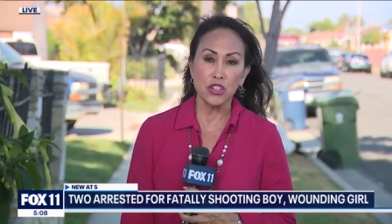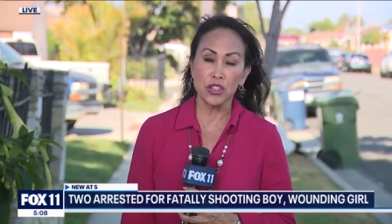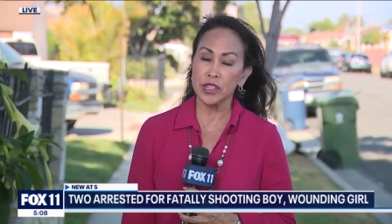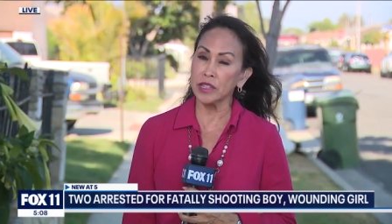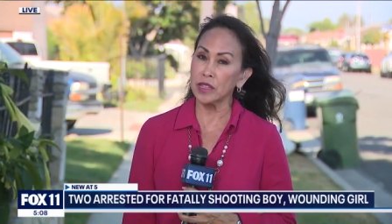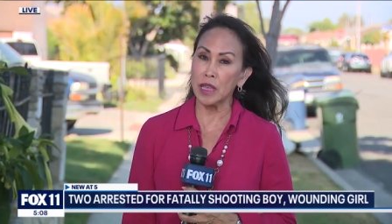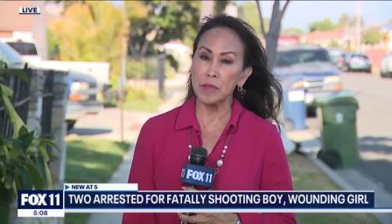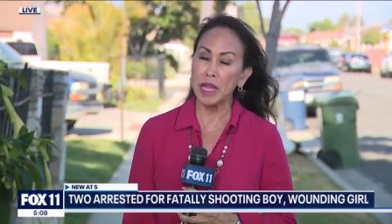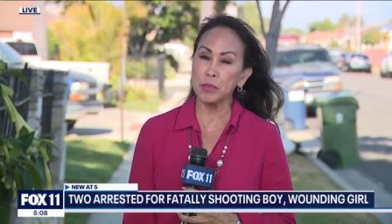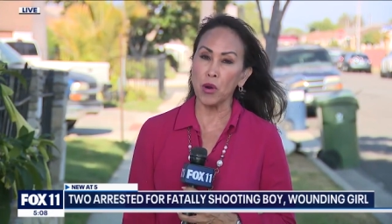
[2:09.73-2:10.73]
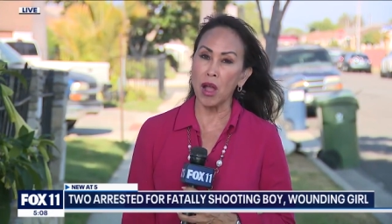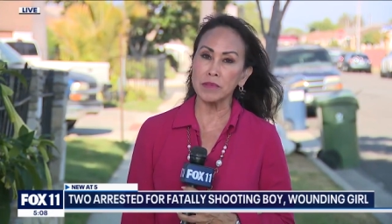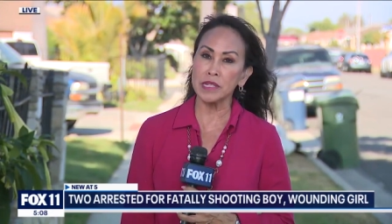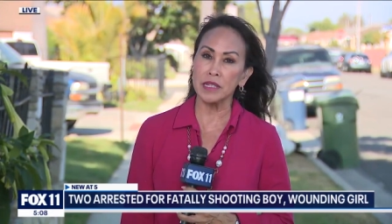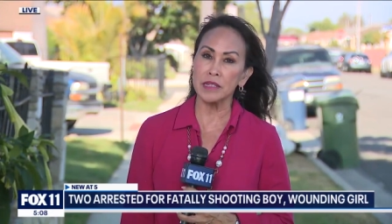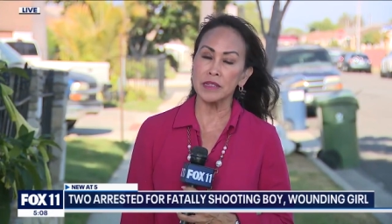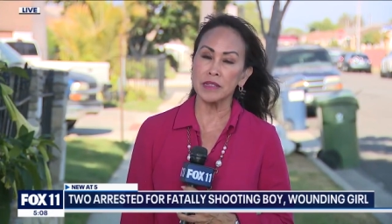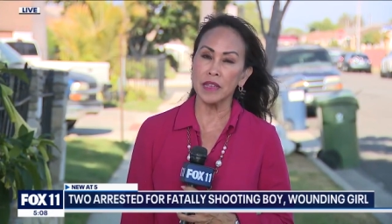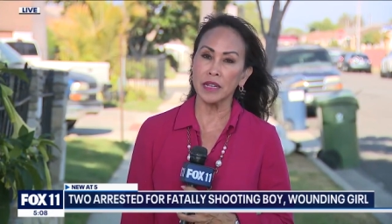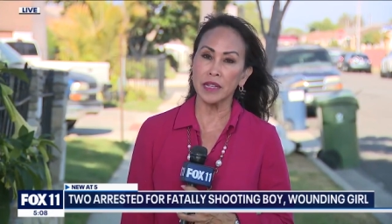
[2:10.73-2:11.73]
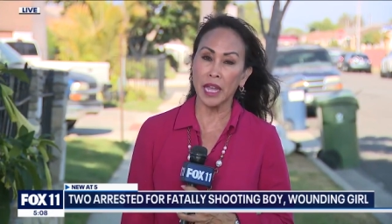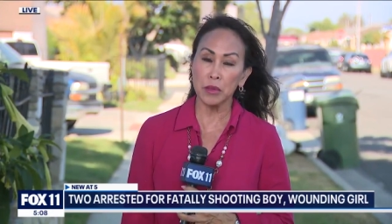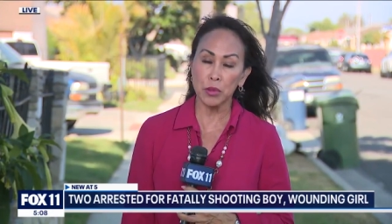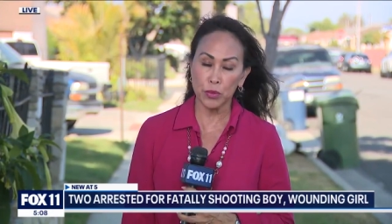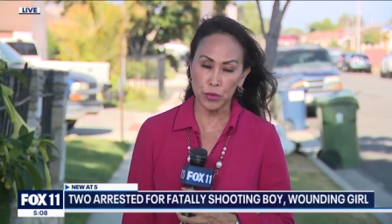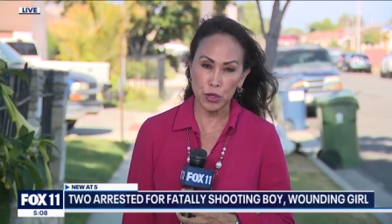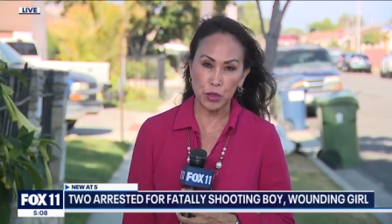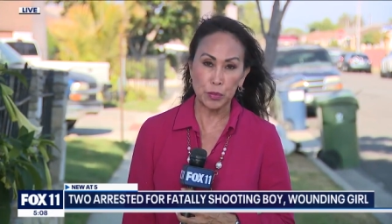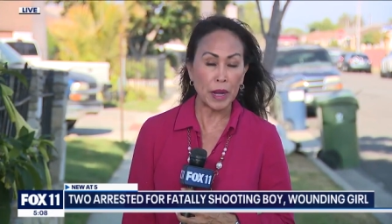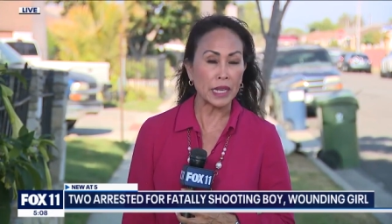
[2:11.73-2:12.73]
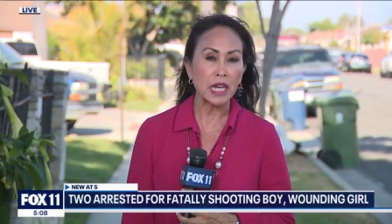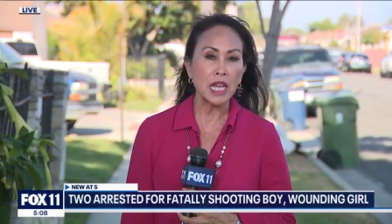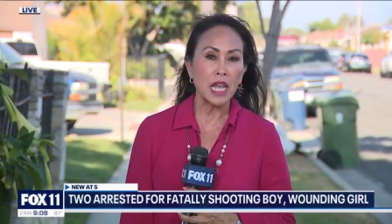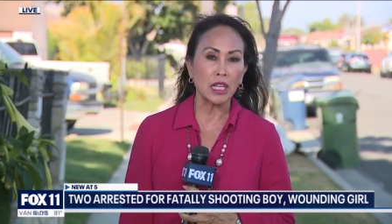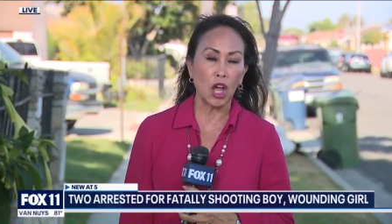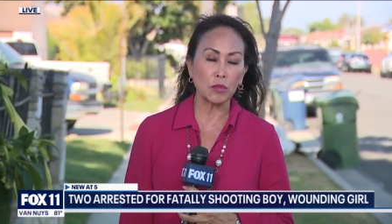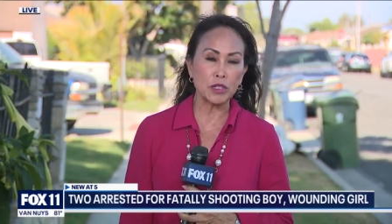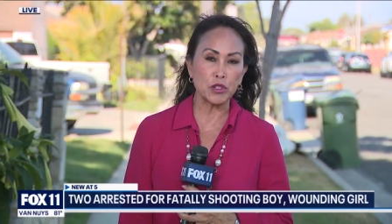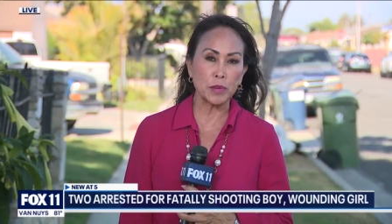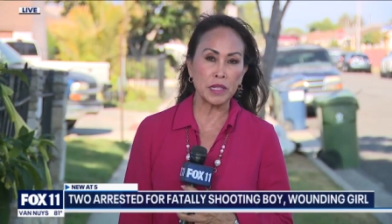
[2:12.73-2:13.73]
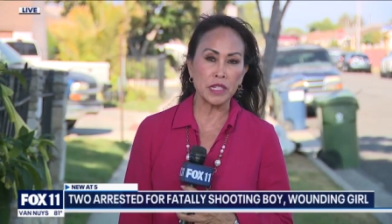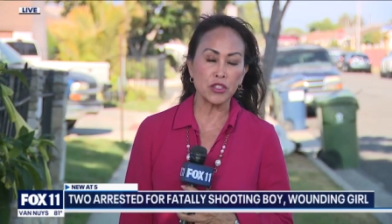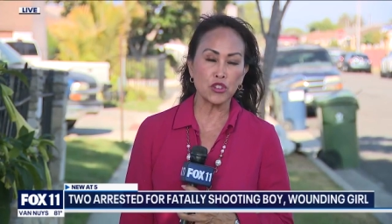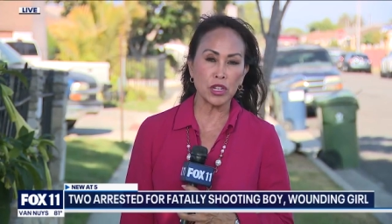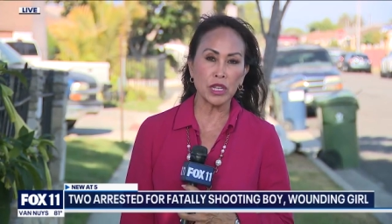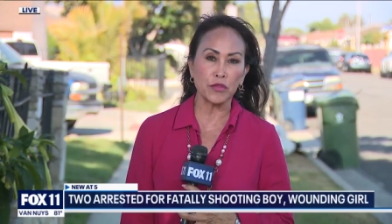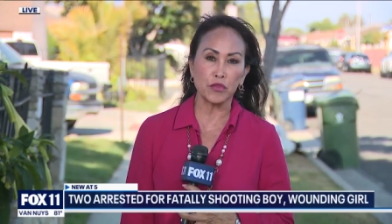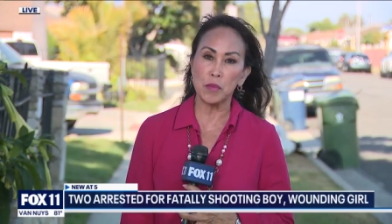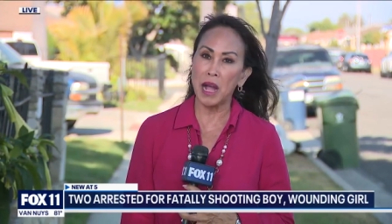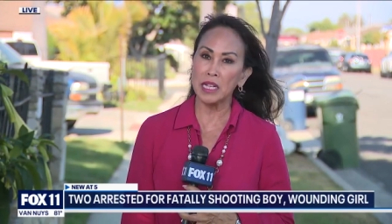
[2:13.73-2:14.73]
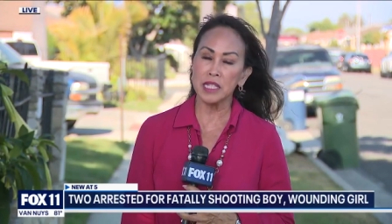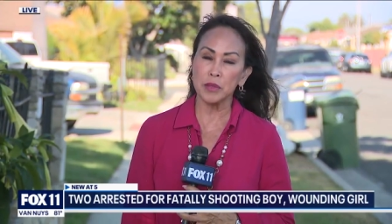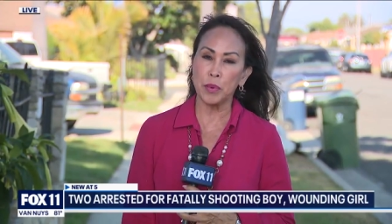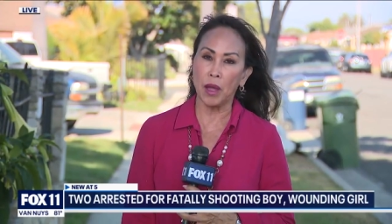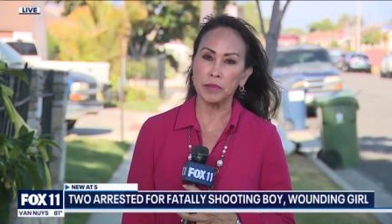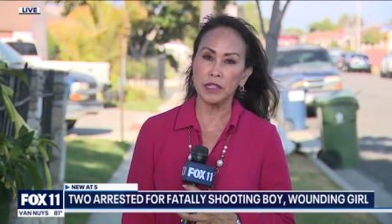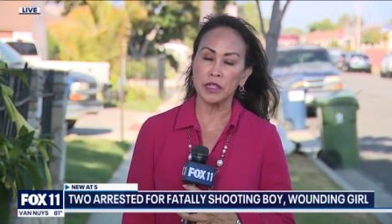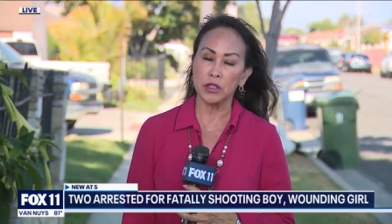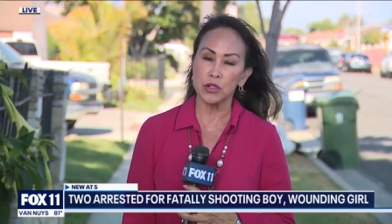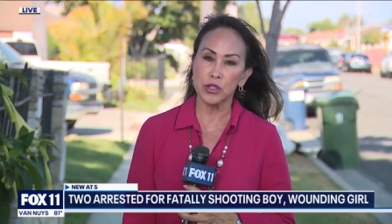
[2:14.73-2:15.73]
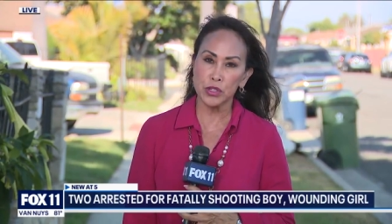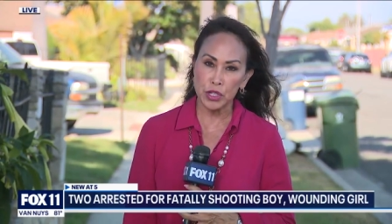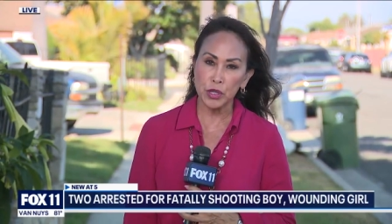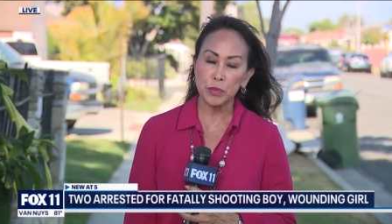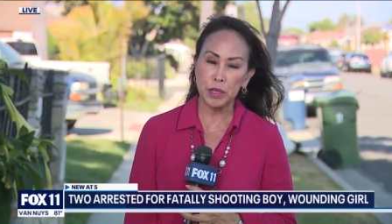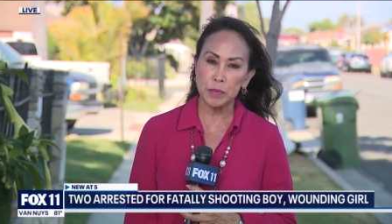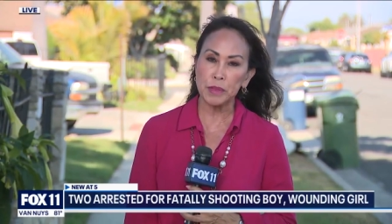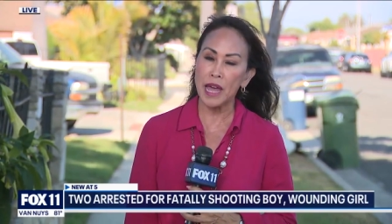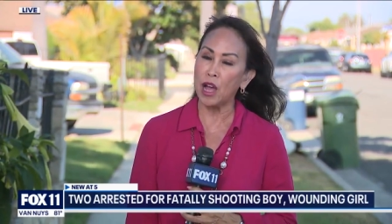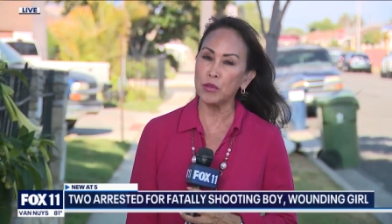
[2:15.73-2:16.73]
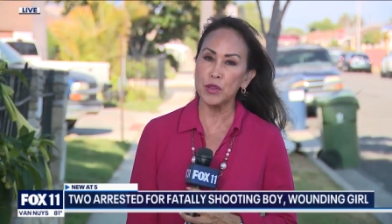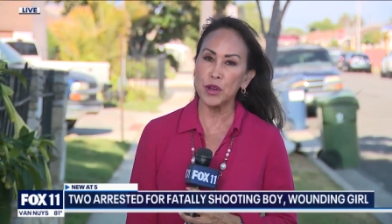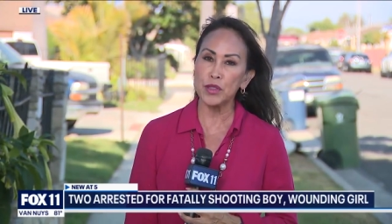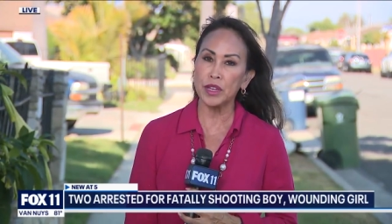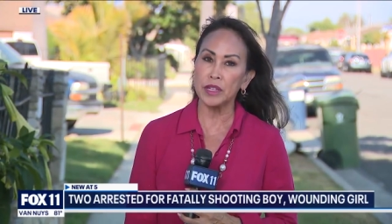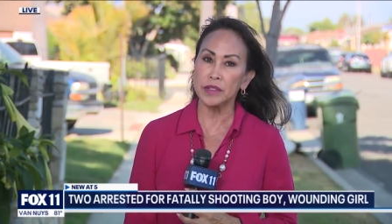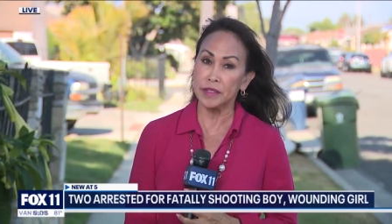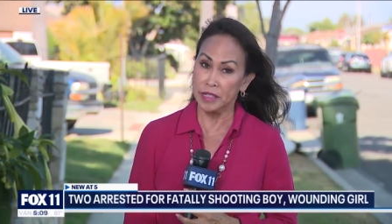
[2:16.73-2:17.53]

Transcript: She said that they made promises and came through, but Long Beach P D's chief reminds the public that there are still people out there that